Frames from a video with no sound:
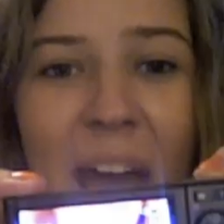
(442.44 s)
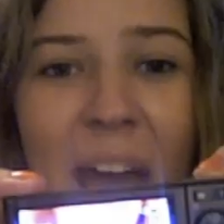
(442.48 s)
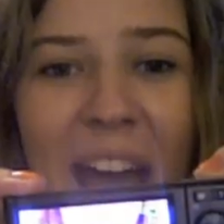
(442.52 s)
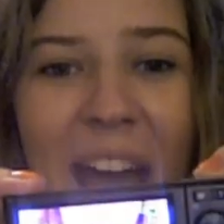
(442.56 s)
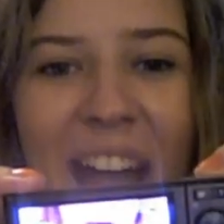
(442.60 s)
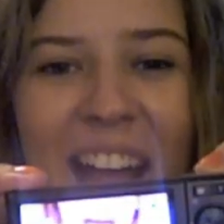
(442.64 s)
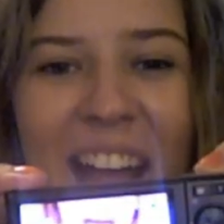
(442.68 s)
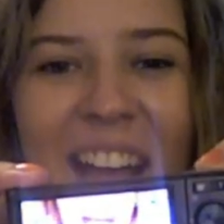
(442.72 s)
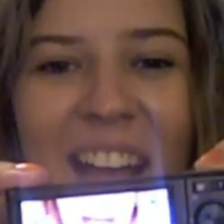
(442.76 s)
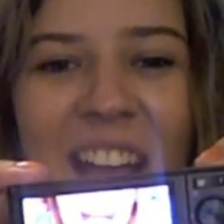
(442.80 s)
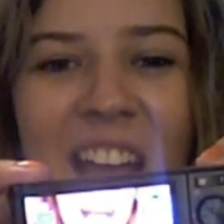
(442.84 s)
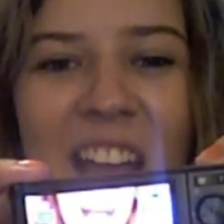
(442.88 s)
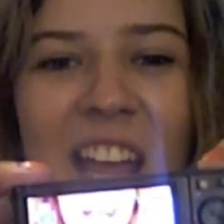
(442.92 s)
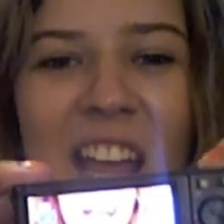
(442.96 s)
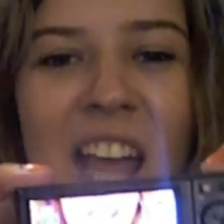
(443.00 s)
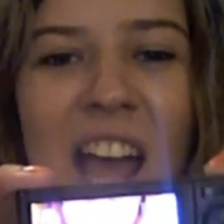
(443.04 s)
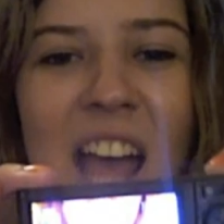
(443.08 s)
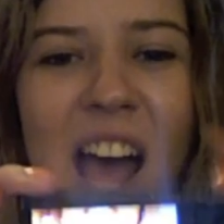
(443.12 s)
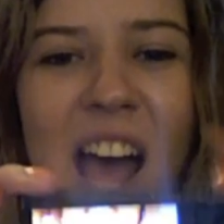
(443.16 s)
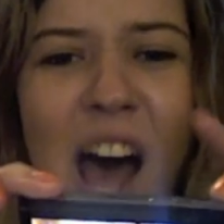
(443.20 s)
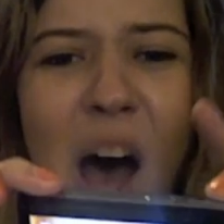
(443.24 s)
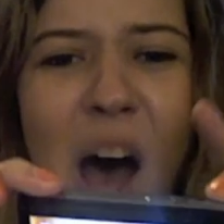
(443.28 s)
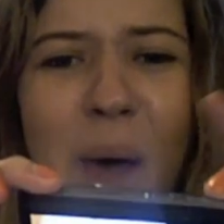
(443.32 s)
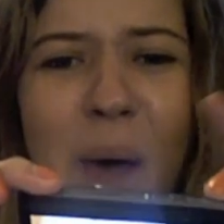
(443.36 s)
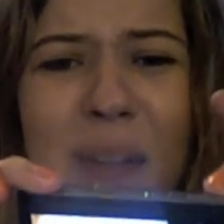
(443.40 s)
hey,
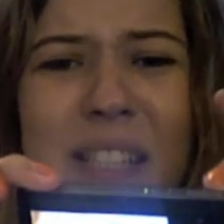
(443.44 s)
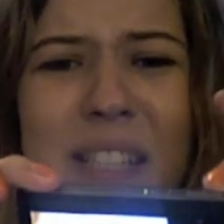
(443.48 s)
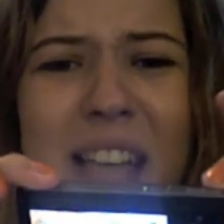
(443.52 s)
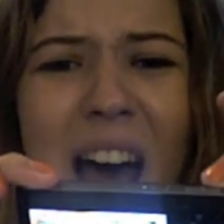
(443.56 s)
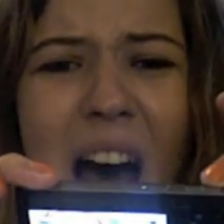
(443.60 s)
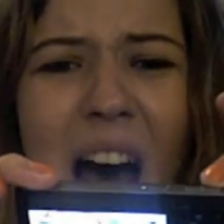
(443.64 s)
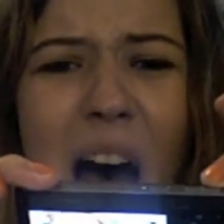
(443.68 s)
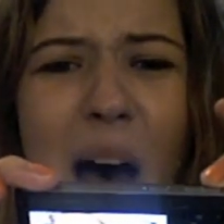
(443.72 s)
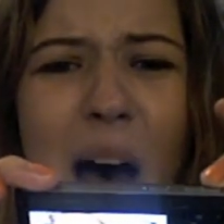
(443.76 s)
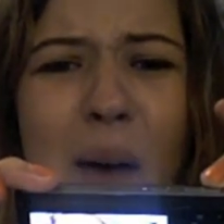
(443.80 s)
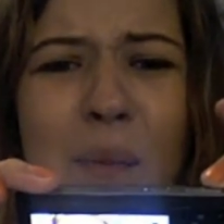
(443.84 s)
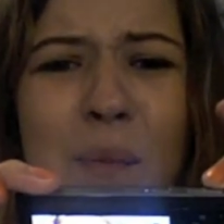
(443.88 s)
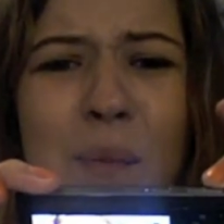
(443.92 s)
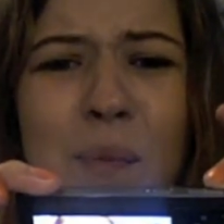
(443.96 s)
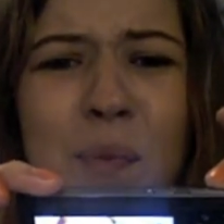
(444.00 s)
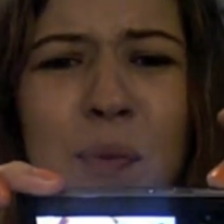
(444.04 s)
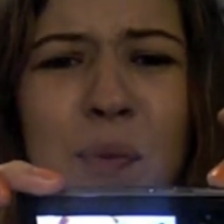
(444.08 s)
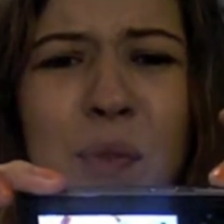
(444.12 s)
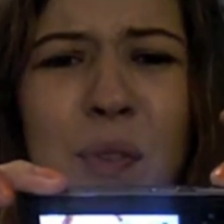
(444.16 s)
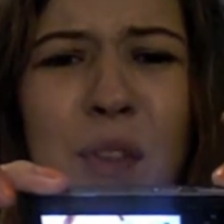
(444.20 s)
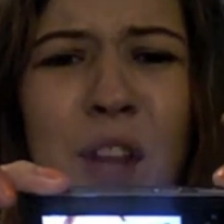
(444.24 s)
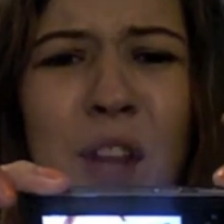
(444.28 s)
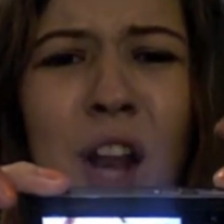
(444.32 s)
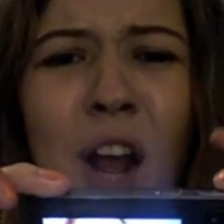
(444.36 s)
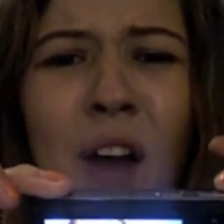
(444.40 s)
what's that?
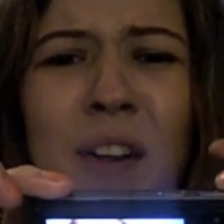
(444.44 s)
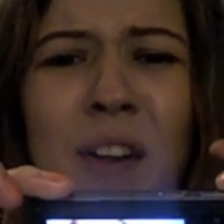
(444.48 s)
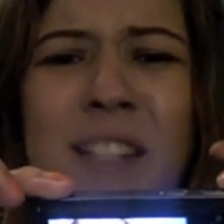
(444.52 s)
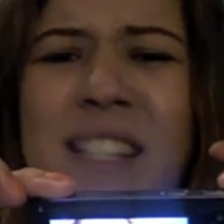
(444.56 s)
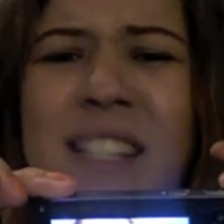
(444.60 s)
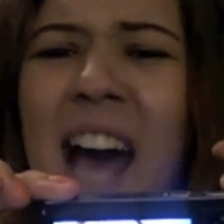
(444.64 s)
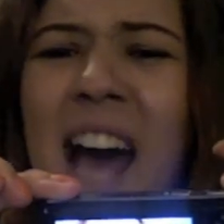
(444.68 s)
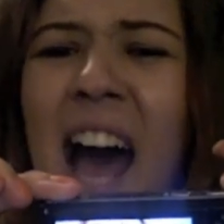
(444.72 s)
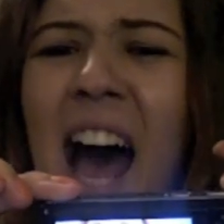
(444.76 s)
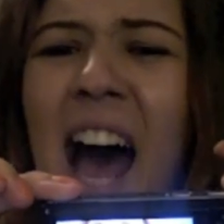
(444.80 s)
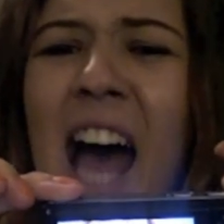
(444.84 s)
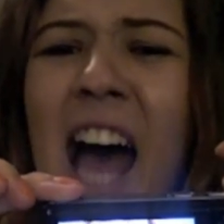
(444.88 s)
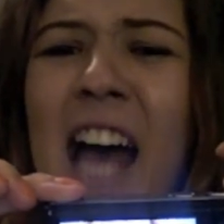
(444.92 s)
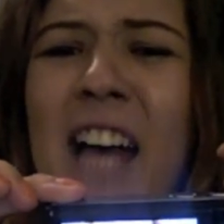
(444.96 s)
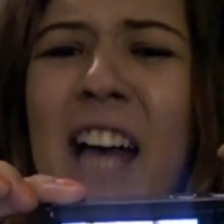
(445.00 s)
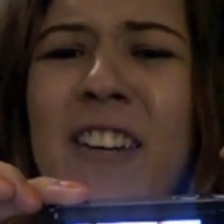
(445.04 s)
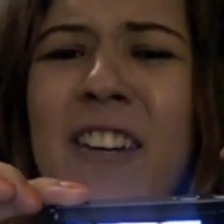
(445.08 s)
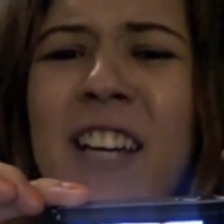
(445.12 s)
What's that?